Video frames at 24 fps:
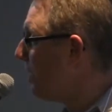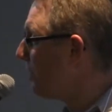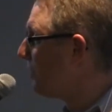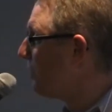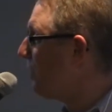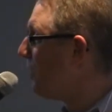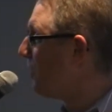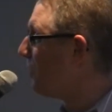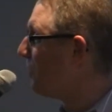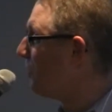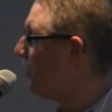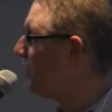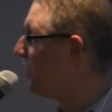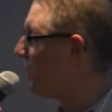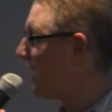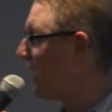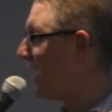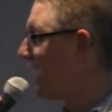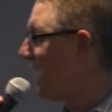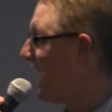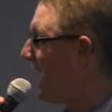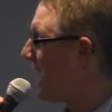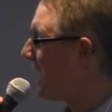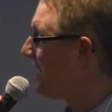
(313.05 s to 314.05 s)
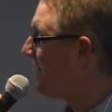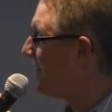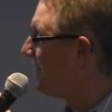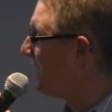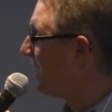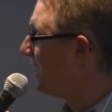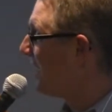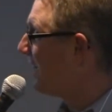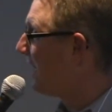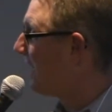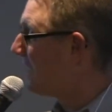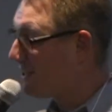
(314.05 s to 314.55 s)
out there looking at it and
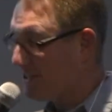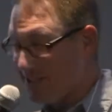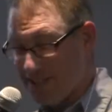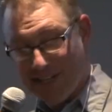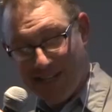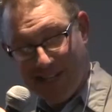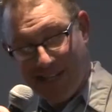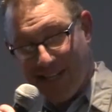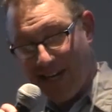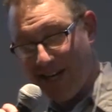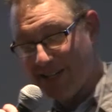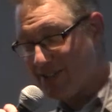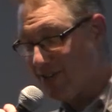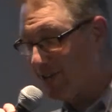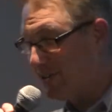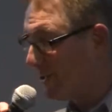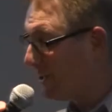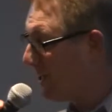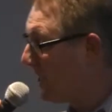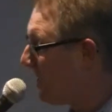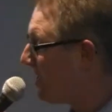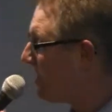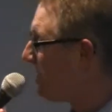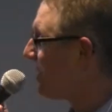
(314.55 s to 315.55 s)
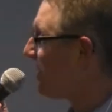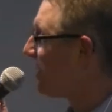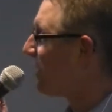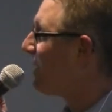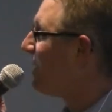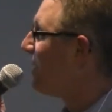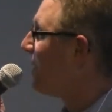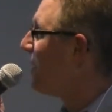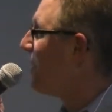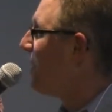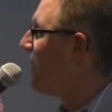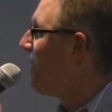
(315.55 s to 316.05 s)
thinking that's that's hardly anything.
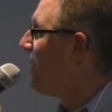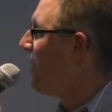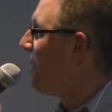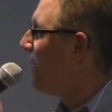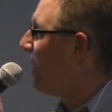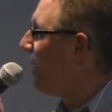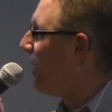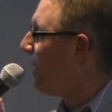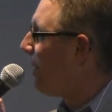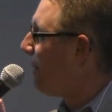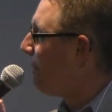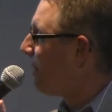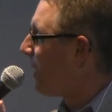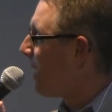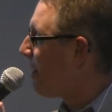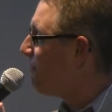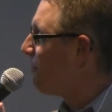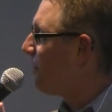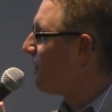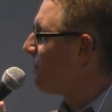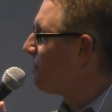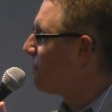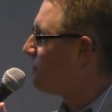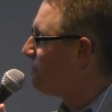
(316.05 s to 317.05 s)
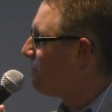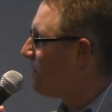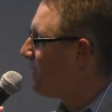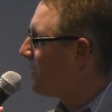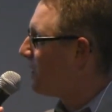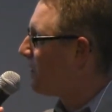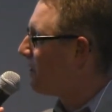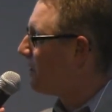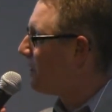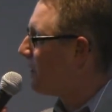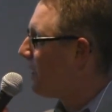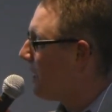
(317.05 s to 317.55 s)
Um, but I felt it was
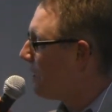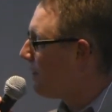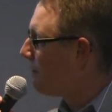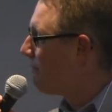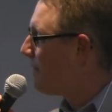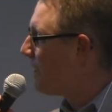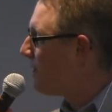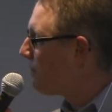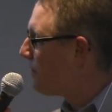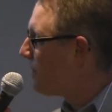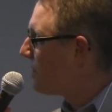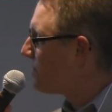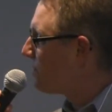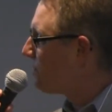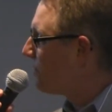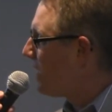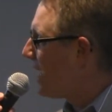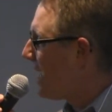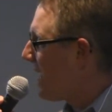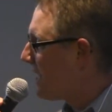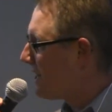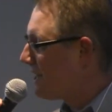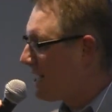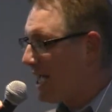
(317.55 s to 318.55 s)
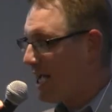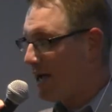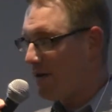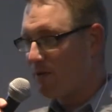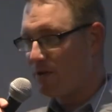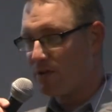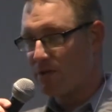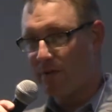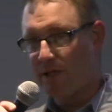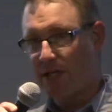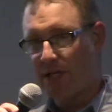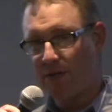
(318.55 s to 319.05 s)
big. Uh, the main reason we had that
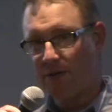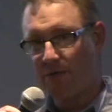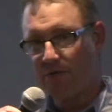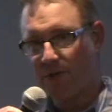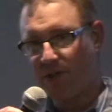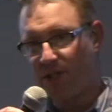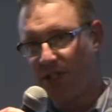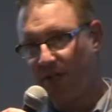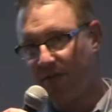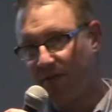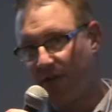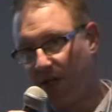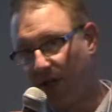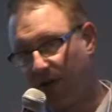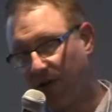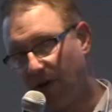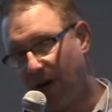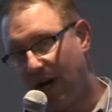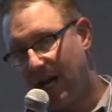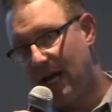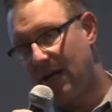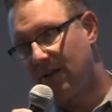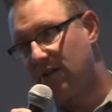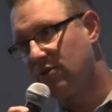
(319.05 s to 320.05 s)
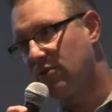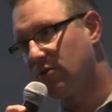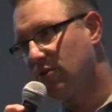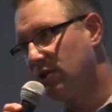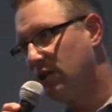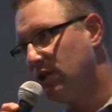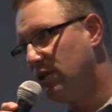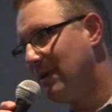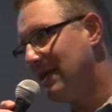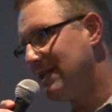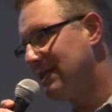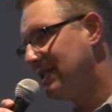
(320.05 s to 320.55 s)
was we had received a grant through
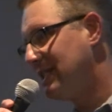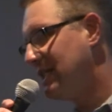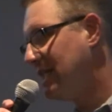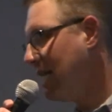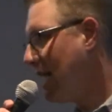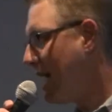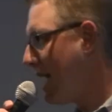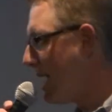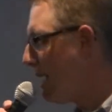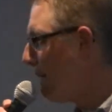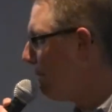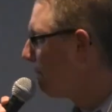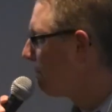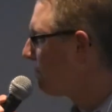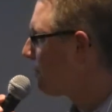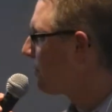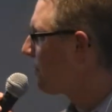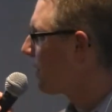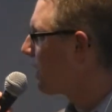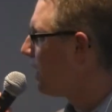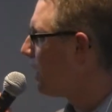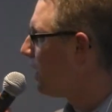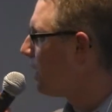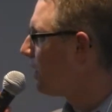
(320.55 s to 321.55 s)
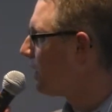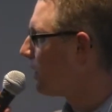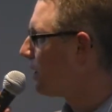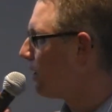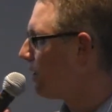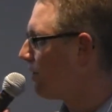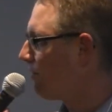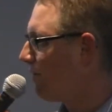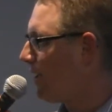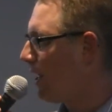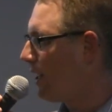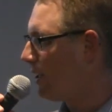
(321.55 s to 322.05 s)
the USDA uh,
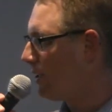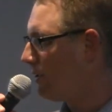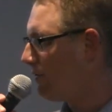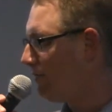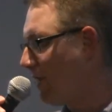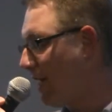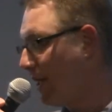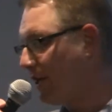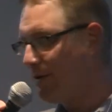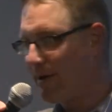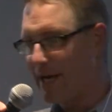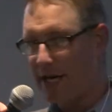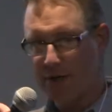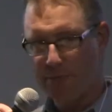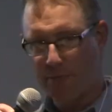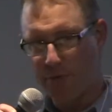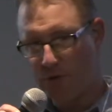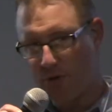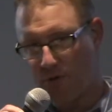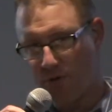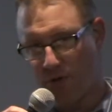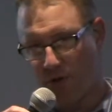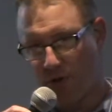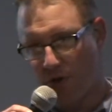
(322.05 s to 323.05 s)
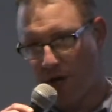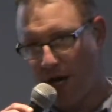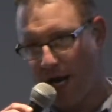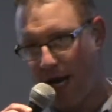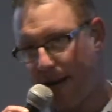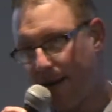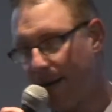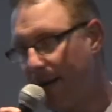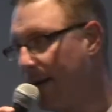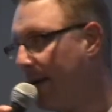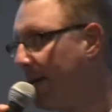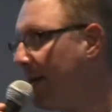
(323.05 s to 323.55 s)
called a value added producer
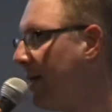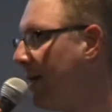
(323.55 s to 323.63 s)
grant.